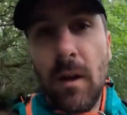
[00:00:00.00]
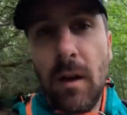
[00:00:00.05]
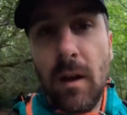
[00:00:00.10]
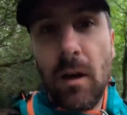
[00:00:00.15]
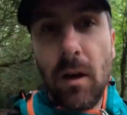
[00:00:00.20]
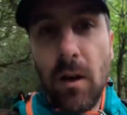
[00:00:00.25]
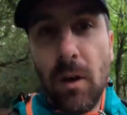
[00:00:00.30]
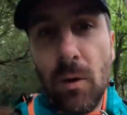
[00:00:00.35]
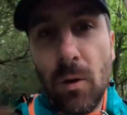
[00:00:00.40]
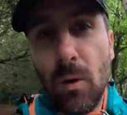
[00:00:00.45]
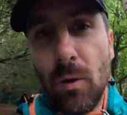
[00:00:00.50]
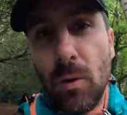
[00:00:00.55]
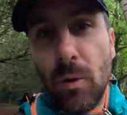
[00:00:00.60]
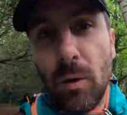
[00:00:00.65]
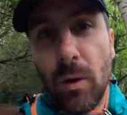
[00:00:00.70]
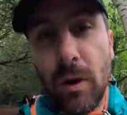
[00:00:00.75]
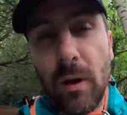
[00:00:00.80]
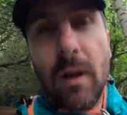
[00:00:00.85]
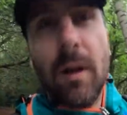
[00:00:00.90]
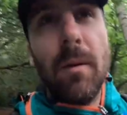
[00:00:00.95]
Hello,
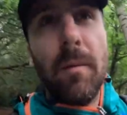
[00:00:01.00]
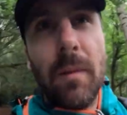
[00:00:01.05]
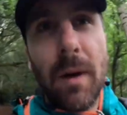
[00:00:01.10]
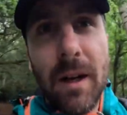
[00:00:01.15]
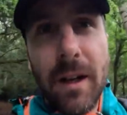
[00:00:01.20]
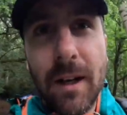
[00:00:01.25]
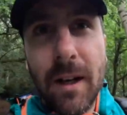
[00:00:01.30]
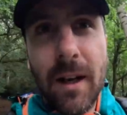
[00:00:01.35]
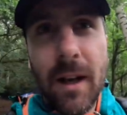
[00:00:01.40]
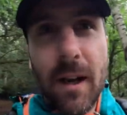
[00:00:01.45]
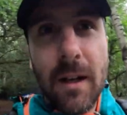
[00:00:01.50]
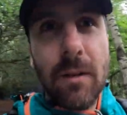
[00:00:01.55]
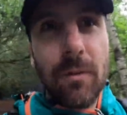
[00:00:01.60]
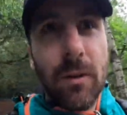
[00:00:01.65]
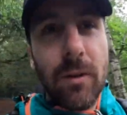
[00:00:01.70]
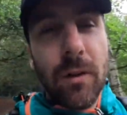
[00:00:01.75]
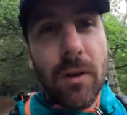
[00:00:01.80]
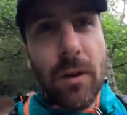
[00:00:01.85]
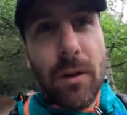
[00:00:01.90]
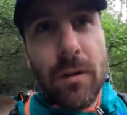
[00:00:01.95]
I'm back again with
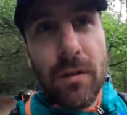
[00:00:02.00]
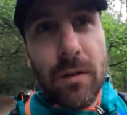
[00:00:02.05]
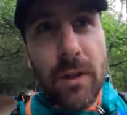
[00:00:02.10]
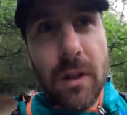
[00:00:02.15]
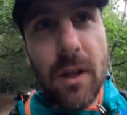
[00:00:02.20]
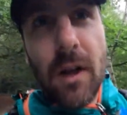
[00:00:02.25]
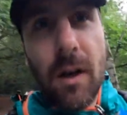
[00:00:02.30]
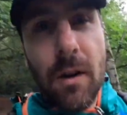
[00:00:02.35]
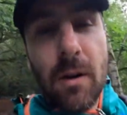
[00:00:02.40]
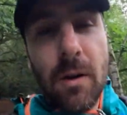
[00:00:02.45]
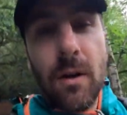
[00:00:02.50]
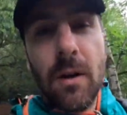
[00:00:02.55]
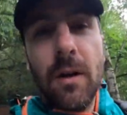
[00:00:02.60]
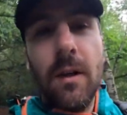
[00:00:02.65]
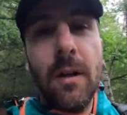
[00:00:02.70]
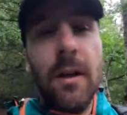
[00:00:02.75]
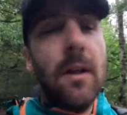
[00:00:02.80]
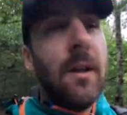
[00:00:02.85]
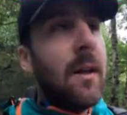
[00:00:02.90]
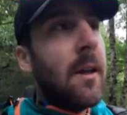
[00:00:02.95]
another video.
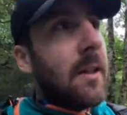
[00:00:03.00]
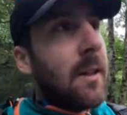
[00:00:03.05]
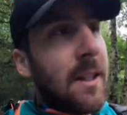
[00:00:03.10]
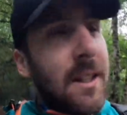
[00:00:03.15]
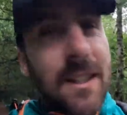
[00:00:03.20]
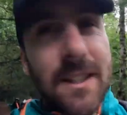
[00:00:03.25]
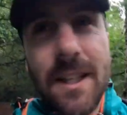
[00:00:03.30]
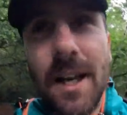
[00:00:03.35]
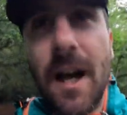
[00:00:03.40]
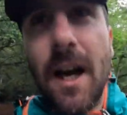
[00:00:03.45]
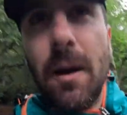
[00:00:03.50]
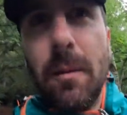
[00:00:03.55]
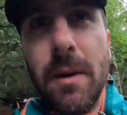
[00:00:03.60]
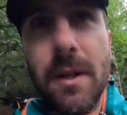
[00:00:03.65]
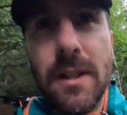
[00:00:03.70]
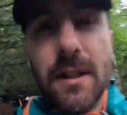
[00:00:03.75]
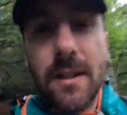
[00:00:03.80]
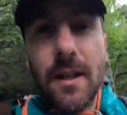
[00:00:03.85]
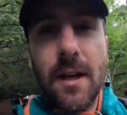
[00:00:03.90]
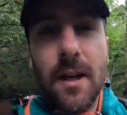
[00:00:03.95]
This time
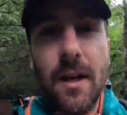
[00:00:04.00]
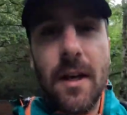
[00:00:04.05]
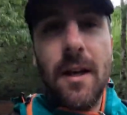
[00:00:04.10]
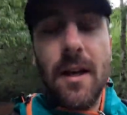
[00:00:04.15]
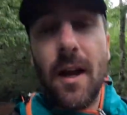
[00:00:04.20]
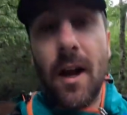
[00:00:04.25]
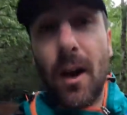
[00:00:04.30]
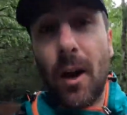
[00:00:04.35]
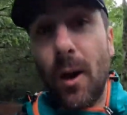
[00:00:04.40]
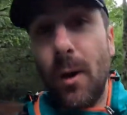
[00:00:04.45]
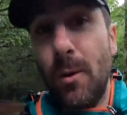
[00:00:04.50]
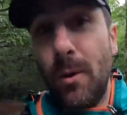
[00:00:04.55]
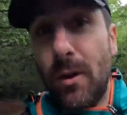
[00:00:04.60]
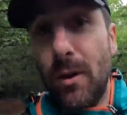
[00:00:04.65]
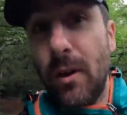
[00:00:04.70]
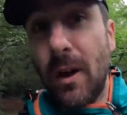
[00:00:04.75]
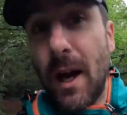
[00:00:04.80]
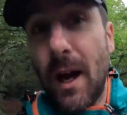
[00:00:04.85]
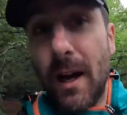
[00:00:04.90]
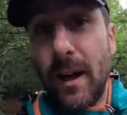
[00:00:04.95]
it's a local
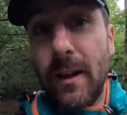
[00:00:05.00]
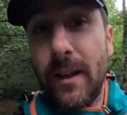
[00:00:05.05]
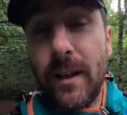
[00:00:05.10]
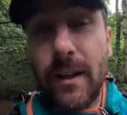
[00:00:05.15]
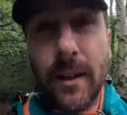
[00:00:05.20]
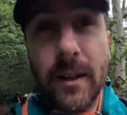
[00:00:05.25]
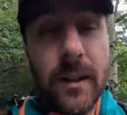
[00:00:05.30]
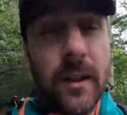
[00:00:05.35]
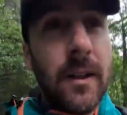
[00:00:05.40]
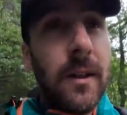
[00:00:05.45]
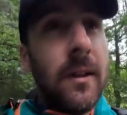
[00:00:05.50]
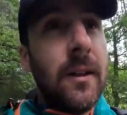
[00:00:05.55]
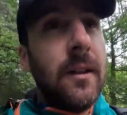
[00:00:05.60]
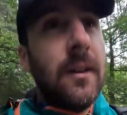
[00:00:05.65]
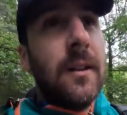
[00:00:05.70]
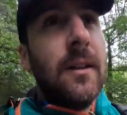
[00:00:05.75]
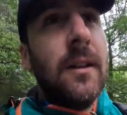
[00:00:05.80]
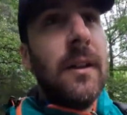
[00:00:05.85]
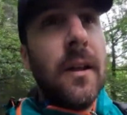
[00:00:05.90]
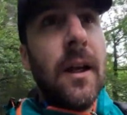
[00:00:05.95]
hike,
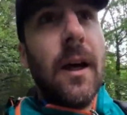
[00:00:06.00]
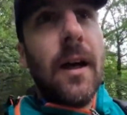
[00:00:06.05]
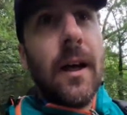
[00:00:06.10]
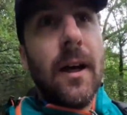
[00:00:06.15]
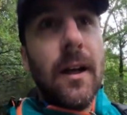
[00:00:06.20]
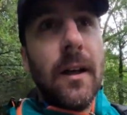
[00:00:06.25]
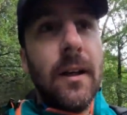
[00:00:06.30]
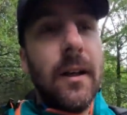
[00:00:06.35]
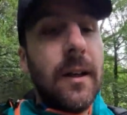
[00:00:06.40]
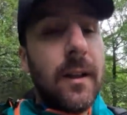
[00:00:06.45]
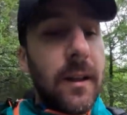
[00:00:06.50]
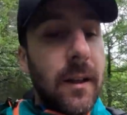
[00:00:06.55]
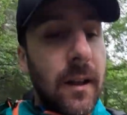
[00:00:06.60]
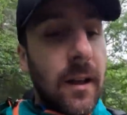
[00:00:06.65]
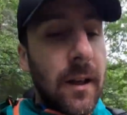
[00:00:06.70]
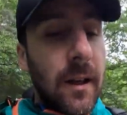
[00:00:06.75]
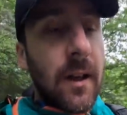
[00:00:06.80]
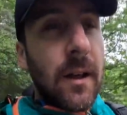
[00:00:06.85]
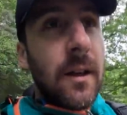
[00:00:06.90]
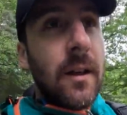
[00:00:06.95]
and
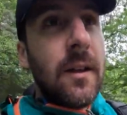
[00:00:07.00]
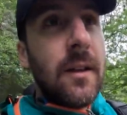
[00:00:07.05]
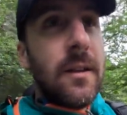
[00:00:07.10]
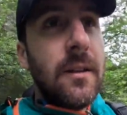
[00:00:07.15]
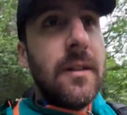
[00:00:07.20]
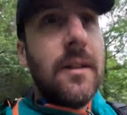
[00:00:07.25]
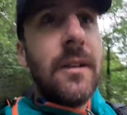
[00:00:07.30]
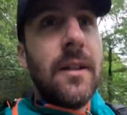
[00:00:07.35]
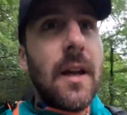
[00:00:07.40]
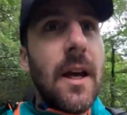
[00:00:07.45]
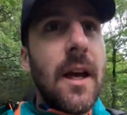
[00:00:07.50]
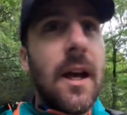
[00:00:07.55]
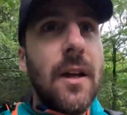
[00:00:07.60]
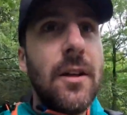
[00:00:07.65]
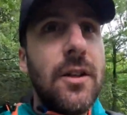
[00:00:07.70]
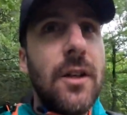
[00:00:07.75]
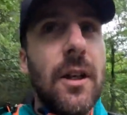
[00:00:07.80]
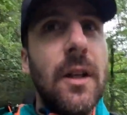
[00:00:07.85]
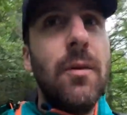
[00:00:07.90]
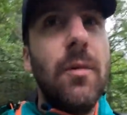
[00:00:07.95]
today
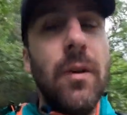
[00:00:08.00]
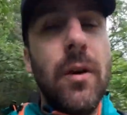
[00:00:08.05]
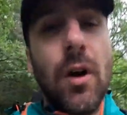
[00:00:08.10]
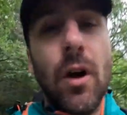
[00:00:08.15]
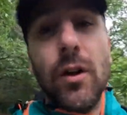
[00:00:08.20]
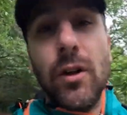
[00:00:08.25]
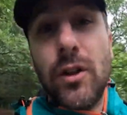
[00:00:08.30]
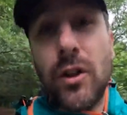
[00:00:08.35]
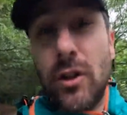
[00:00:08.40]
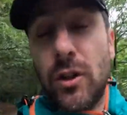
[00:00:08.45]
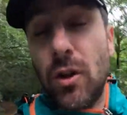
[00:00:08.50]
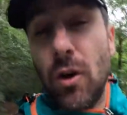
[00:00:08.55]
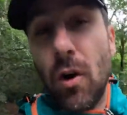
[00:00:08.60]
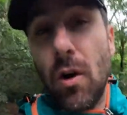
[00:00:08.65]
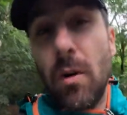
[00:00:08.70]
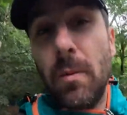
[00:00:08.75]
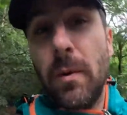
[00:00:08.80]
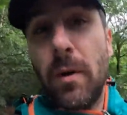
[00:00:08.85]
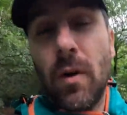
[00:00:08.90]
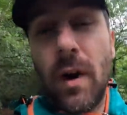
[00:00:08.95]
actually we've got a
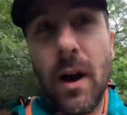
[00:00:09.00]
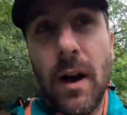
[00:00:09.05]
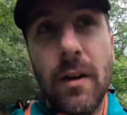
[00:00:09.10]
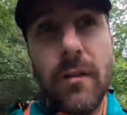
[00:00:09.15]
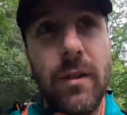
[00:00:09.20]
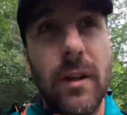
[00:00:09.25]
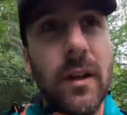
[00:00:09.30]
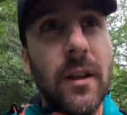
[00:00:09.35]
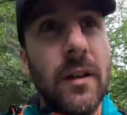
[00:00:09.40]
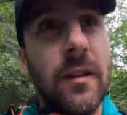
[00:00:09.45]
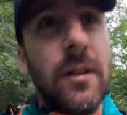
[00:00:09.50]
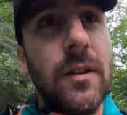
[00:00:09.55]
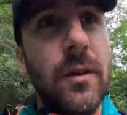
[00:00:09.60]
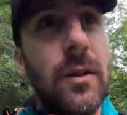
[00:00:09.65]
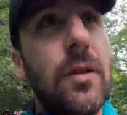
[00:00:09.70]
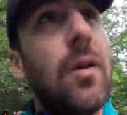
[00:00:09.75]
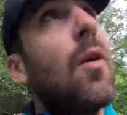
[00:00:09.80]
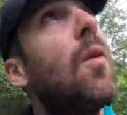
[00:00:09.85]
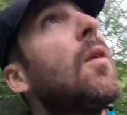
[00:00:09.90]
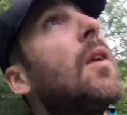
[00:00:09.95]
storm arriving, so
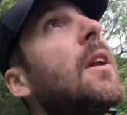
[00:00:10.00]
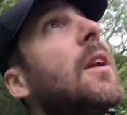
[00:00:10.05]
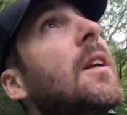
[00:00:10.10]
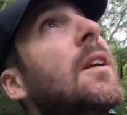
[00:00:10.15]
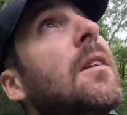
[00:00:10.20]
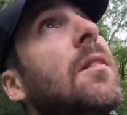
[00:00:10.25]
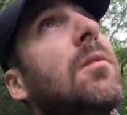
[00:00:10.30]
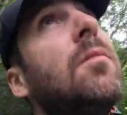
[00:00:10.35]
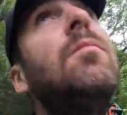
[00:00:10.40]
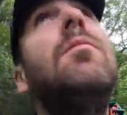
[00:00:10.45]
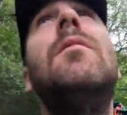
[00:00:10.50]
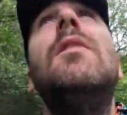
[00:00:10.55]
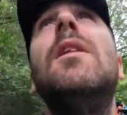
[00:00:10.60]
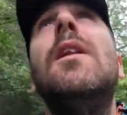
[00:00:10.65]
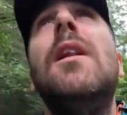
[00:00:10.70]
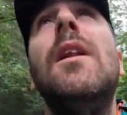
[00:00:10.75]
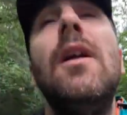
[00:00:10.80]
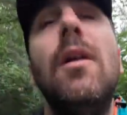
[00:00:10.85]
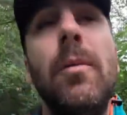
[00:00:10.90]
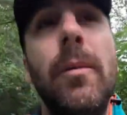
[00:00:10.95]
it's already a
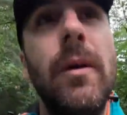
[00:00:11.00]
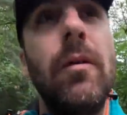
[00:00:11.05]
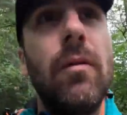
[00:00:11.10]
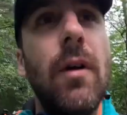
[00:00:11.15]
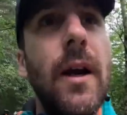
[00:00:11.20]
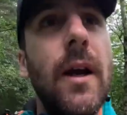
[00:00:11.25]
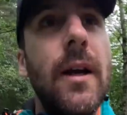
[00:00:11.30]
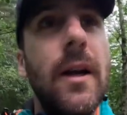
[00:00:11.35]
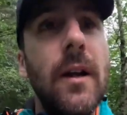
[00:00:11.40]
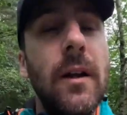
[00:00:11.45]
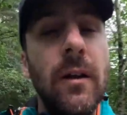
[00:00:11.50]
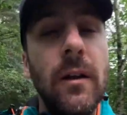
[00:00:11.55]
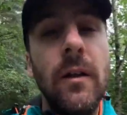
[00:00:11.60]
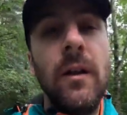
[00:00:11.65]
little bit raining.